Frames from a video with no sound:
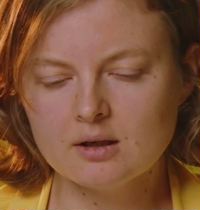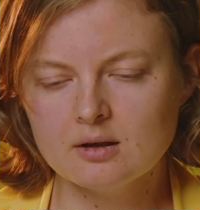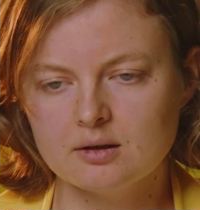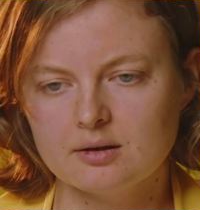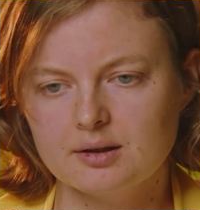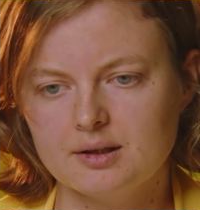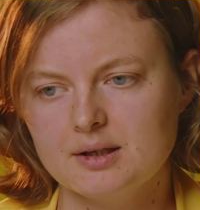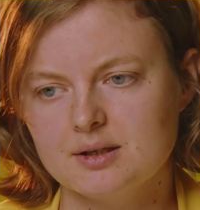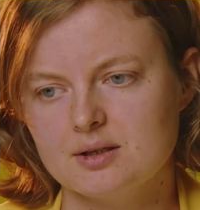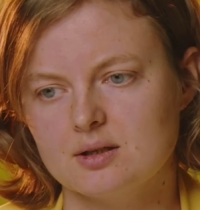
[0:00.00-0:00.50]

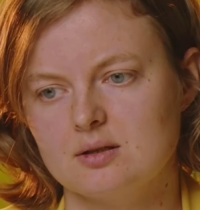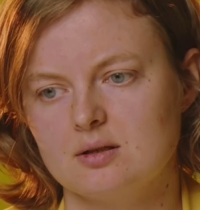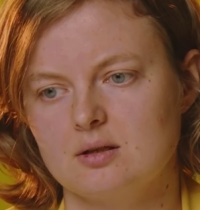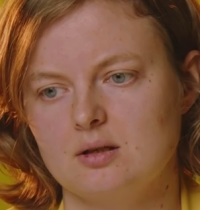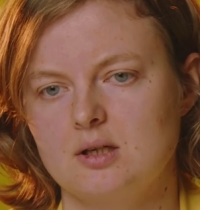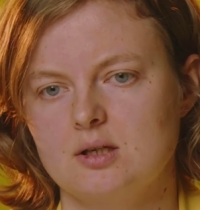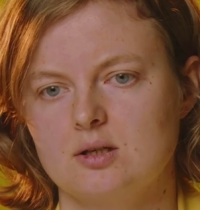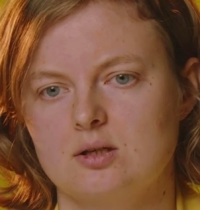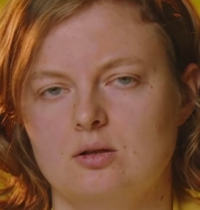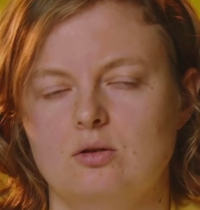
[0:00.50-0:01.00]
This
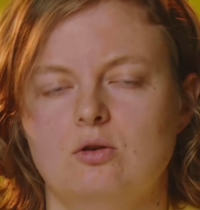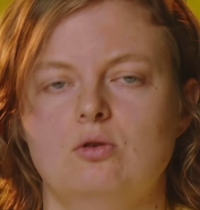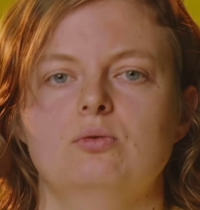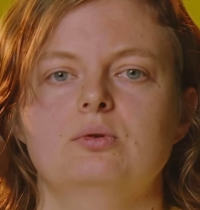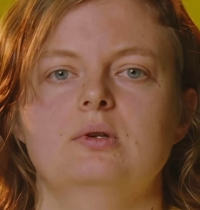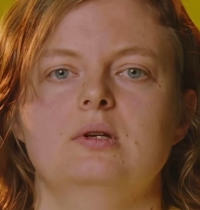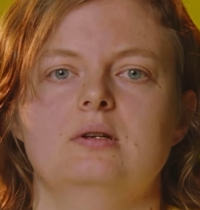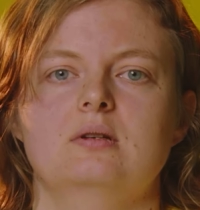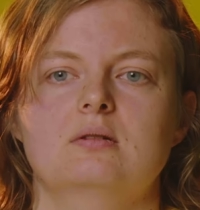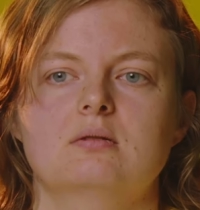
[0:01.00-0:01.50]
is
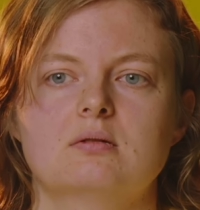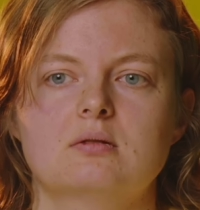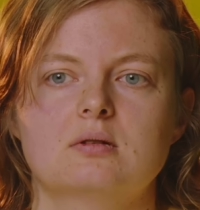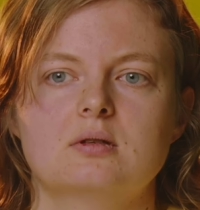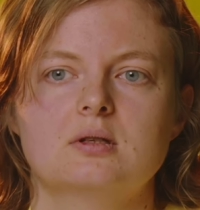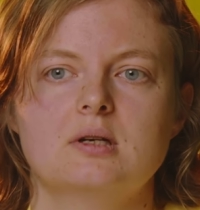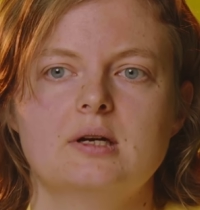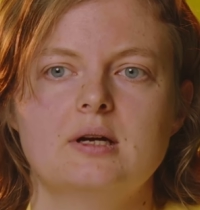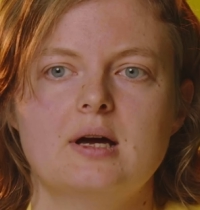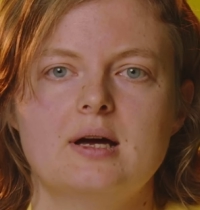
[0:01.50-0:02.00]
known
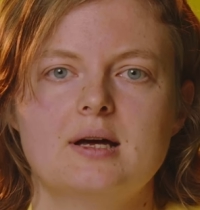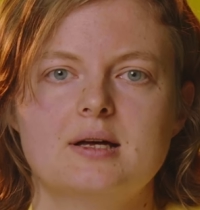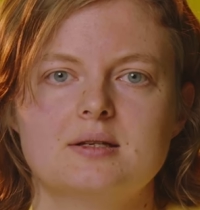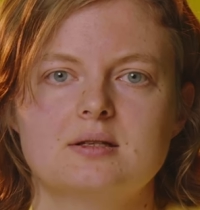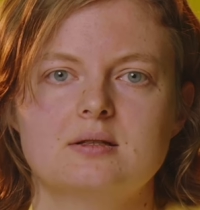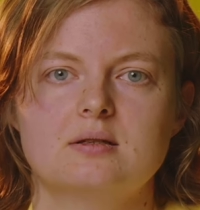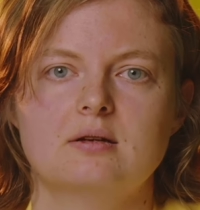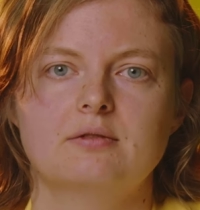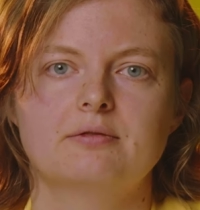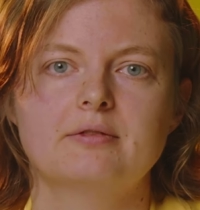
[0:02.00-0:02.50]

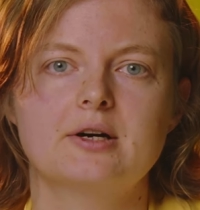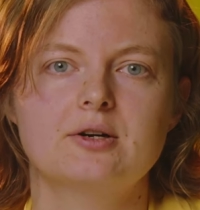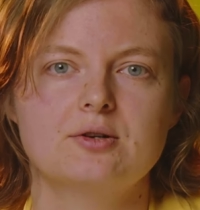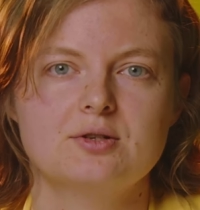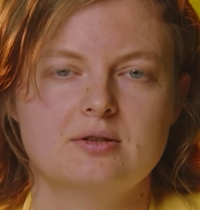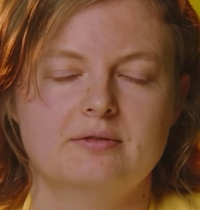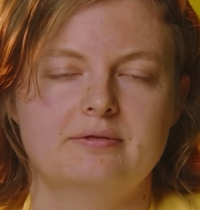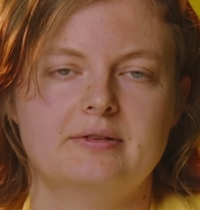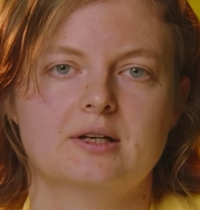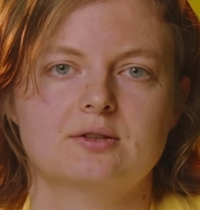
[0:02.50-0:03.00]
as a
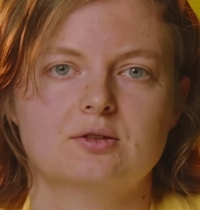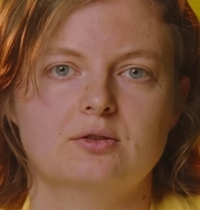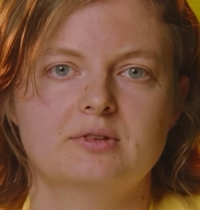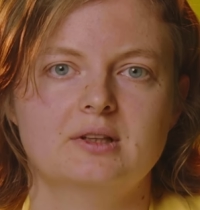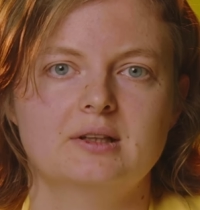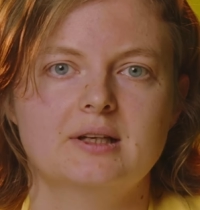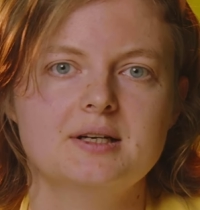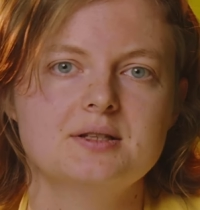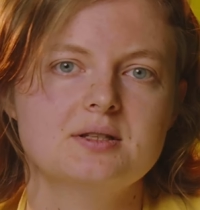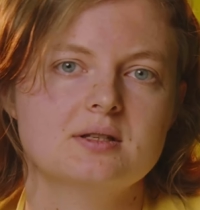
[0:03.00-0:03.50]
virus effect of
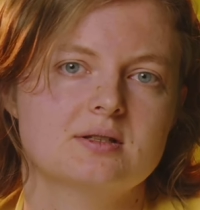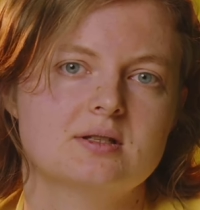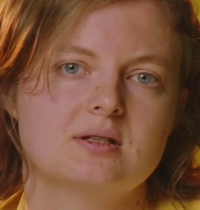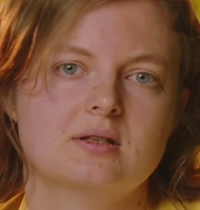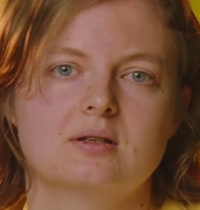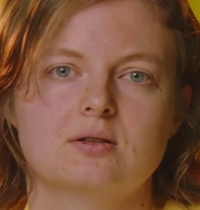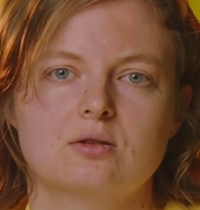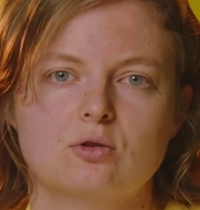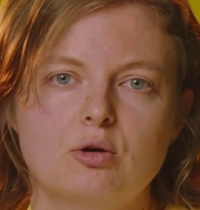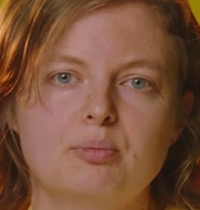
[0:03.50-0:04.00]
the license,
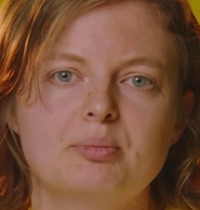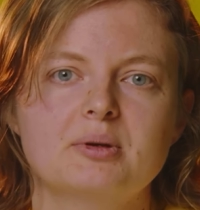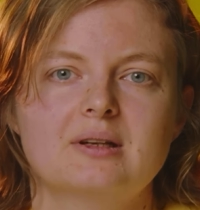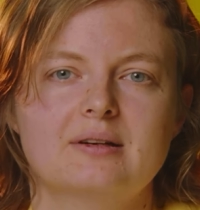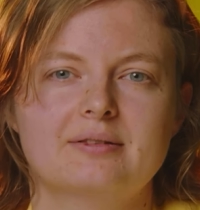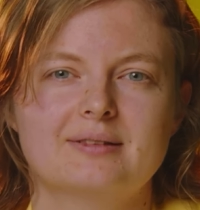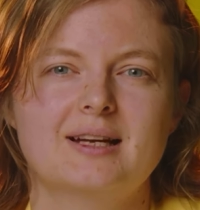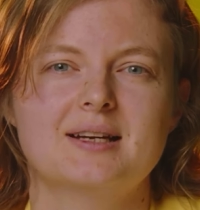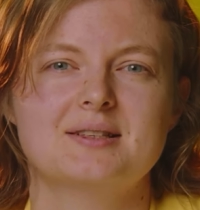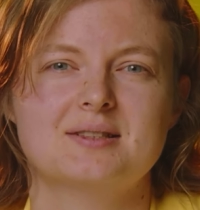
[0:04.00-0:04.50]
and
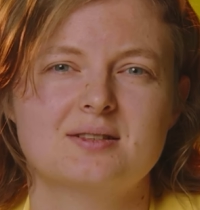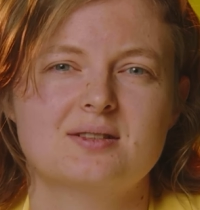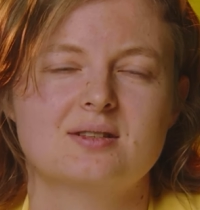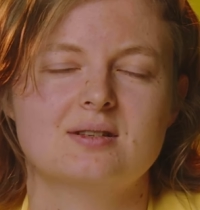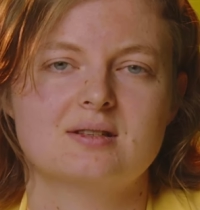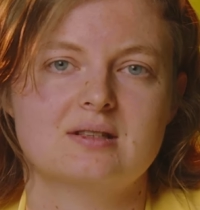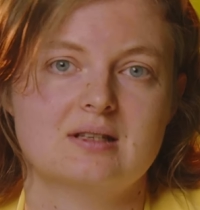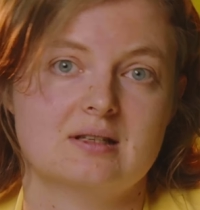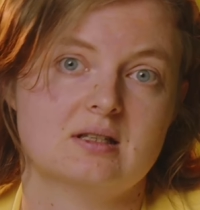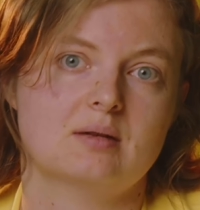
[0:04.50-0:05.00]
copyleft
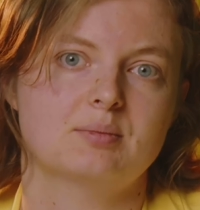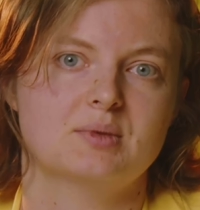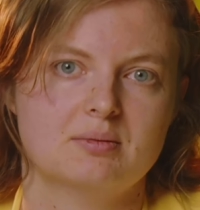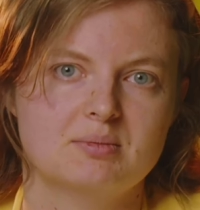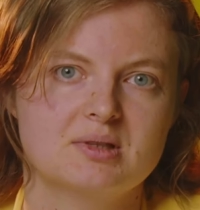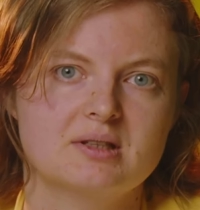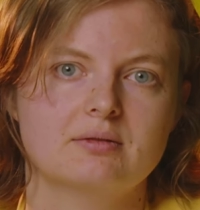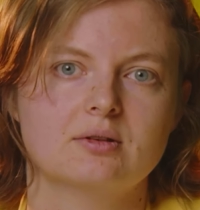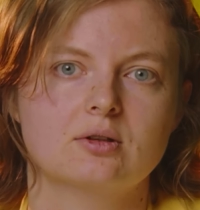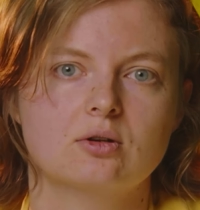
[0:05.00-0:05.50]
licenses are
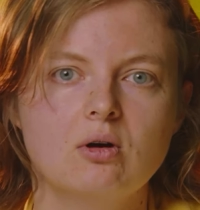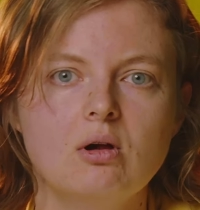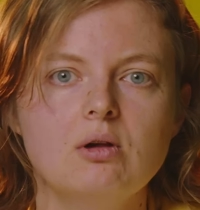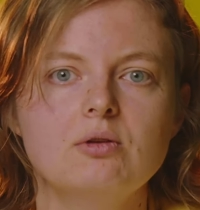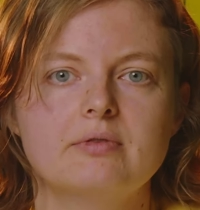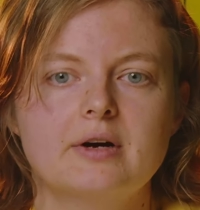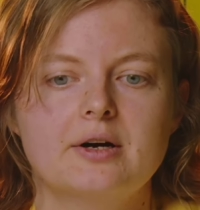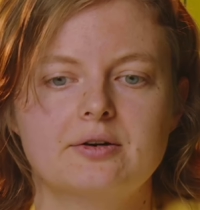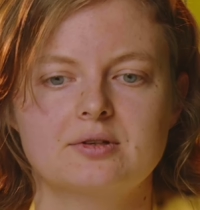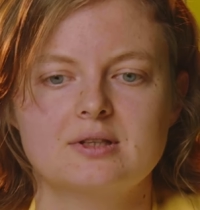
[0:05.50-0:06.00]
sometimes even
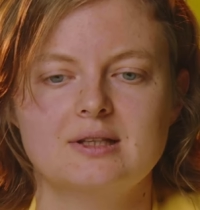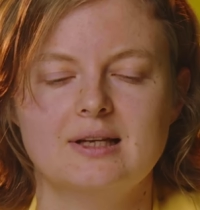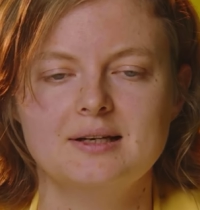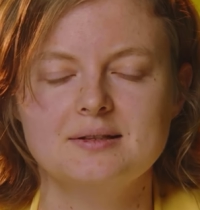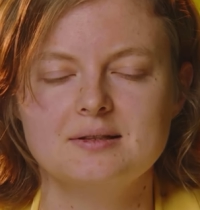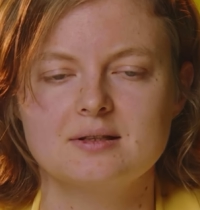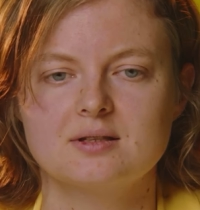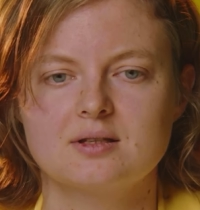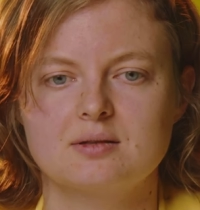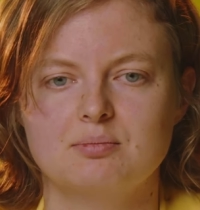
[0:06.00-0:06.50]
called virus
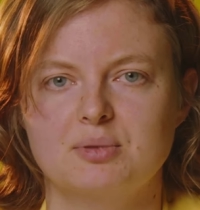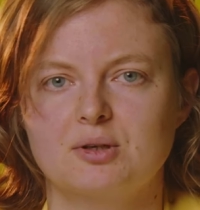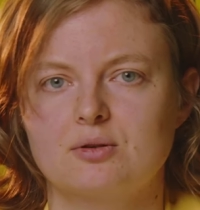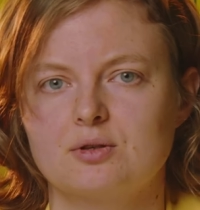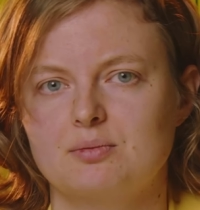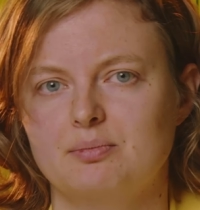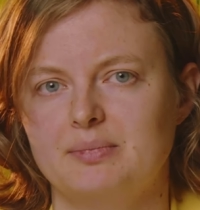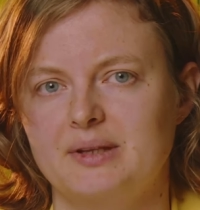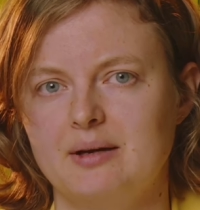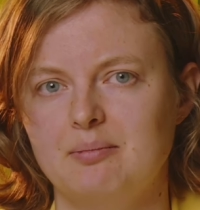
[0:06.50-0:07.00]
licenses
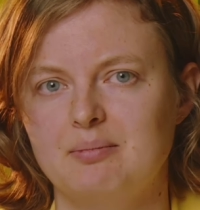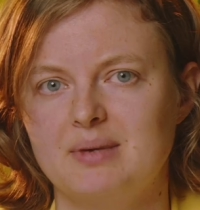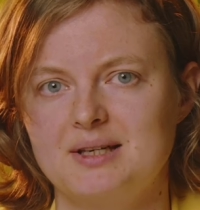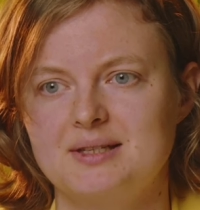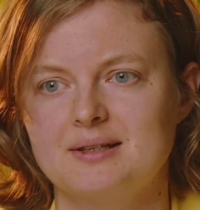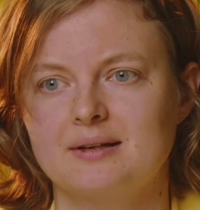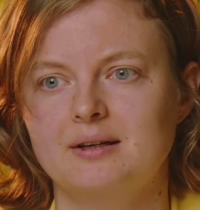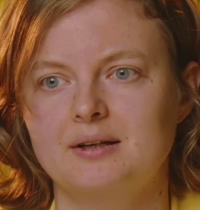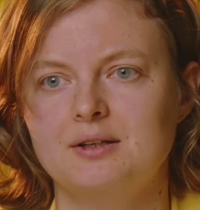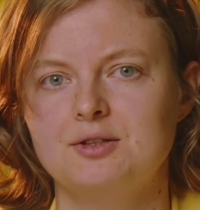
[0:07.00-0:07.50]
because they
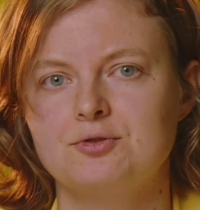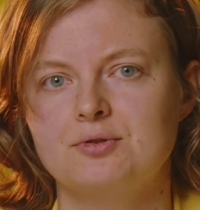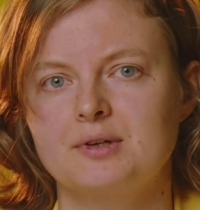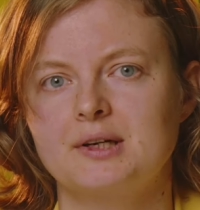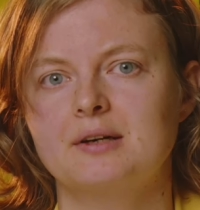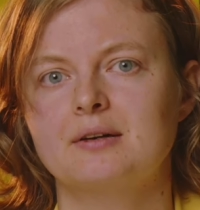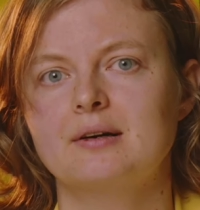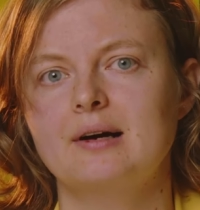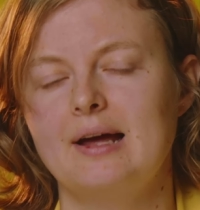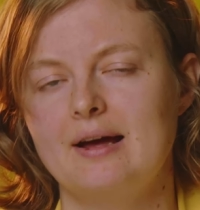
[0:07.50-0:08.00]
basically
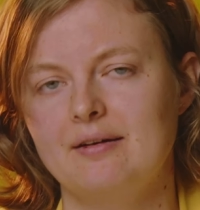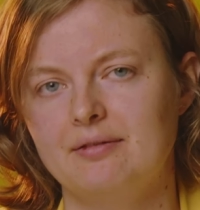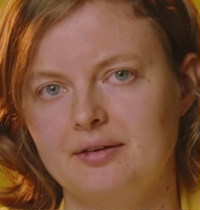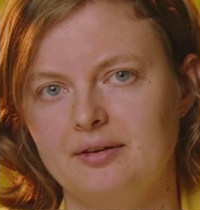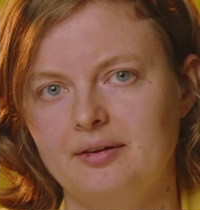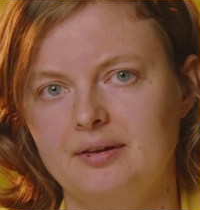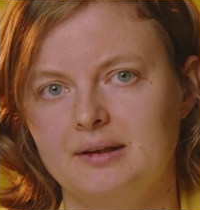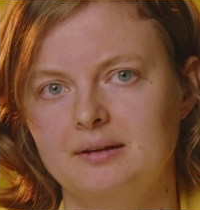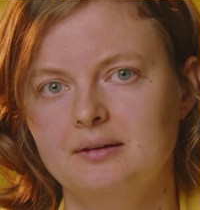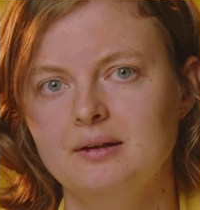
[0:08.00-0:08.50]
trigger
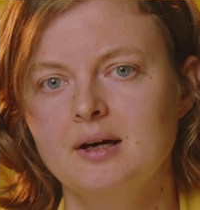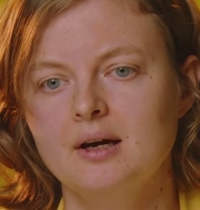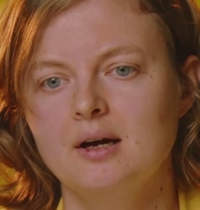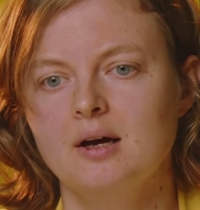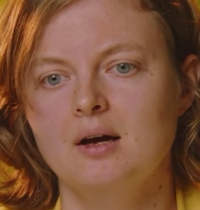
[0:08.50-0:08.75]
everything